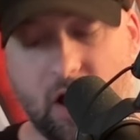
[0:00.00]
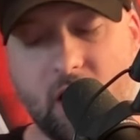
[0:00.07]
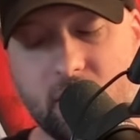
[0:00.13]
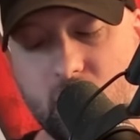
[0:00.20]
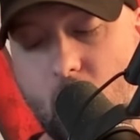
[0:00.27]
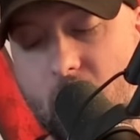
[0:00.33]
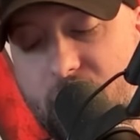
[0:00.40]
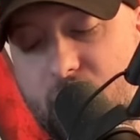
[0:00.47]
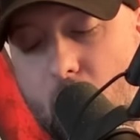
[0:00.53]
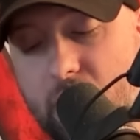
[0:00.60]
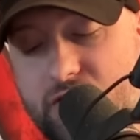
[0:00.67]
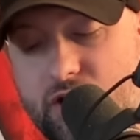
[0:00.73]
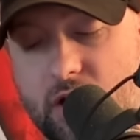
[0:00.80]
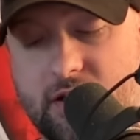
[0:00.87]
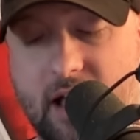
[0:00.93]
Your
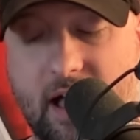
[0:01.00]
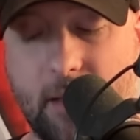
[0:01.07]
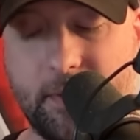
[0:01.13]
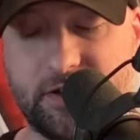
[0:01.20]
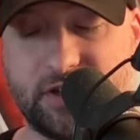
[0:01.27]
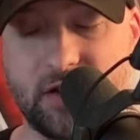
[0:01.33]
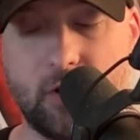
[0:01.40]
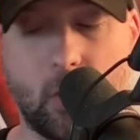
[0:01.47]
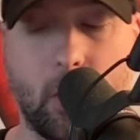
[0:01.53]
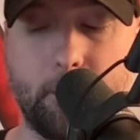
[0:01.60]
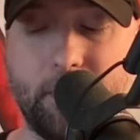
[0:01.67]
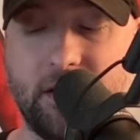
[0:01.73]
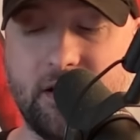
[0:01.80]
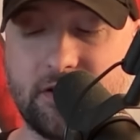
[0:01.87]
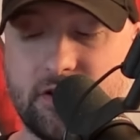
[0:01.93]
thoughts, your comments, and your
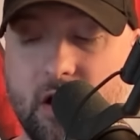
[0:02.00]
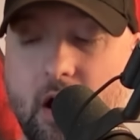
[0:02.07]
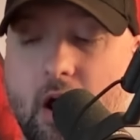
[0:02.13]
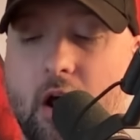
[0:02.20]
opinions.